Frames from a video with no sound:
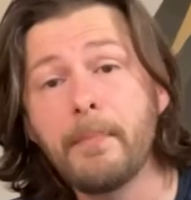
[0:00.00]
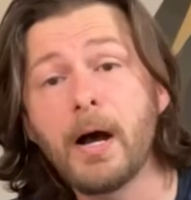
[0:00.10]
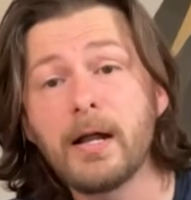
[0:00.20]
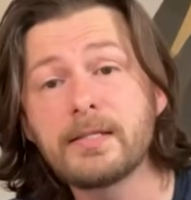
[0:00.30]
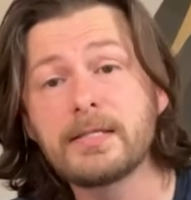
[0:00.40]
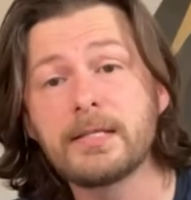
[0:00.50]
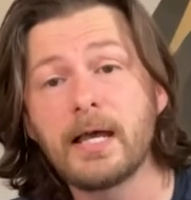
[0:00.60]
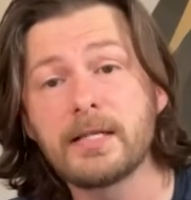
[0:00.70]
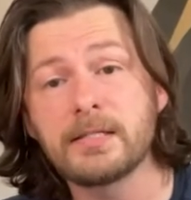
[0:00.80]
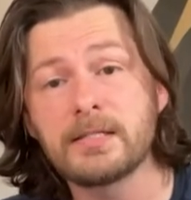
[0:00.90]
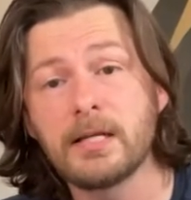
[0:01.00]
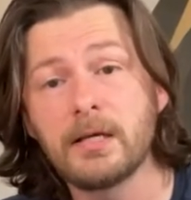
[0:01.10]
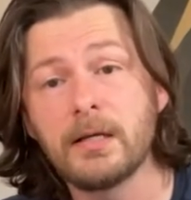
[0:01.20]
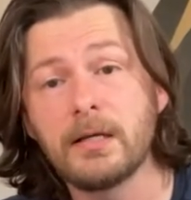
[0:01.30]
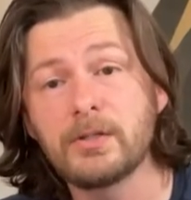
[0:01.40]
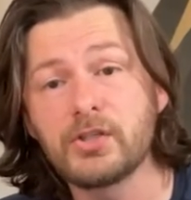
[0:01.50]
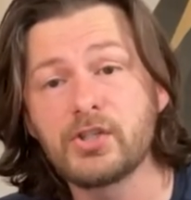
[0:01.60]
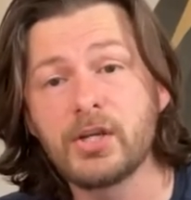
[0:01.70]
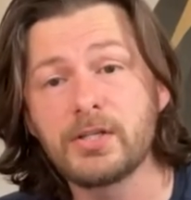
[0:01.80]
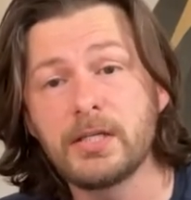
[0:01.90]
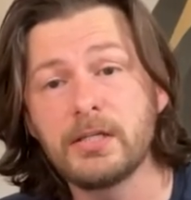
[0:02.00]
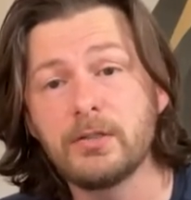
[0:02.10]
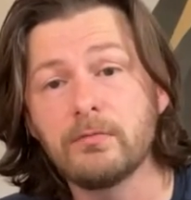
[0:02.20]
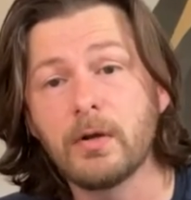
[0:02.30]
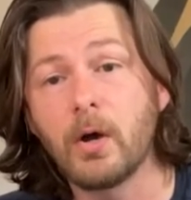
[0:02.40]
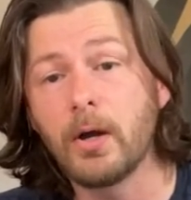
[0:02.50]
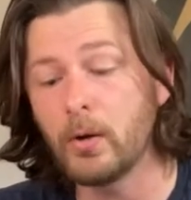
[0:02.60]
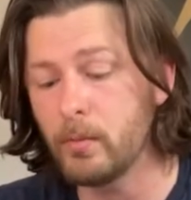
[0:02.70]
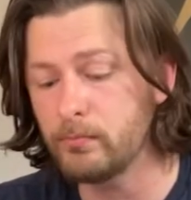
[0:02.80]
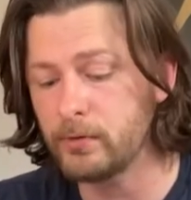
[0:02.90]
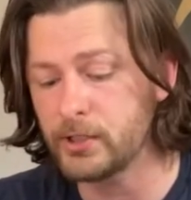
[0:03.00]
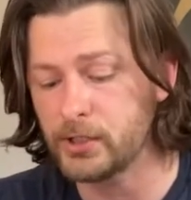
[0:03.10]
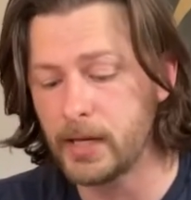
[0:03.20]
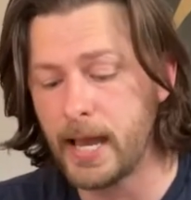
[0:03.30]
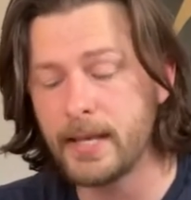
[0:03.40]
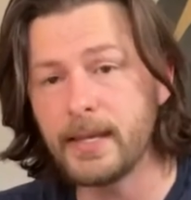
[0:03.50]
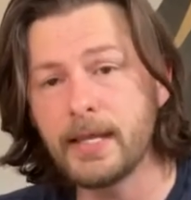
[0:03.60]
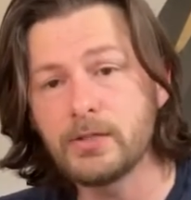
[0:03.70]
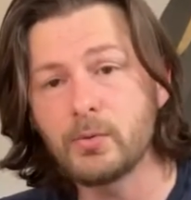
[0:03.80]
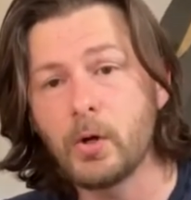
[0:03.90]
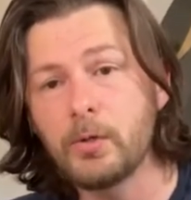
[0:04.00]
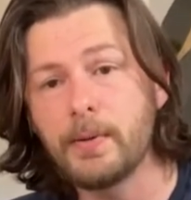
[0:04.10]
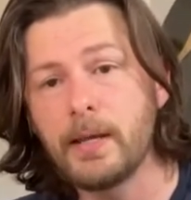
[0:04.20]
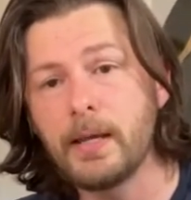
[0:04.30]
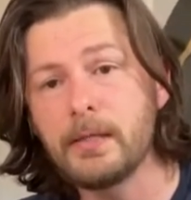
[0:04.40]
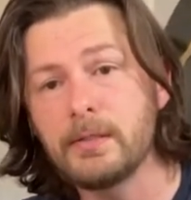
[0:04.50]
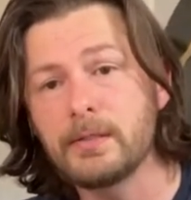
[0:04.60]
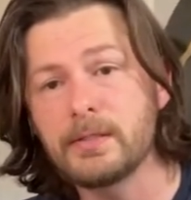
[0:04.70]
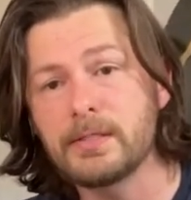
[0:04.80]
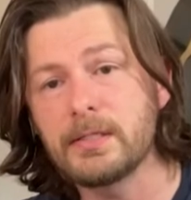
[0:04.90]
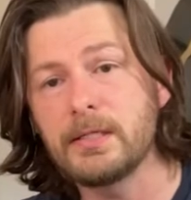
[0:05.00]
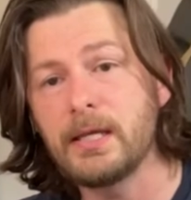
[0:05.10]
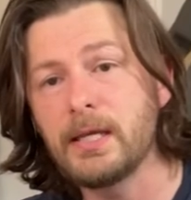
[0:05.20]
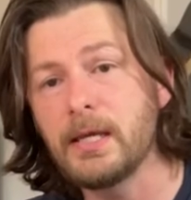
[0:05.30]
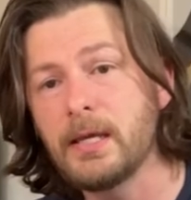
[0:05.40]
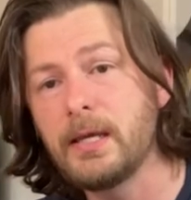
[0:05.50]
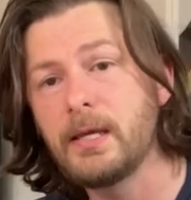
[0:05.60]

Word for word: But as I said earlier, to shut it, you rely on pressure, and then to open it, you can see here,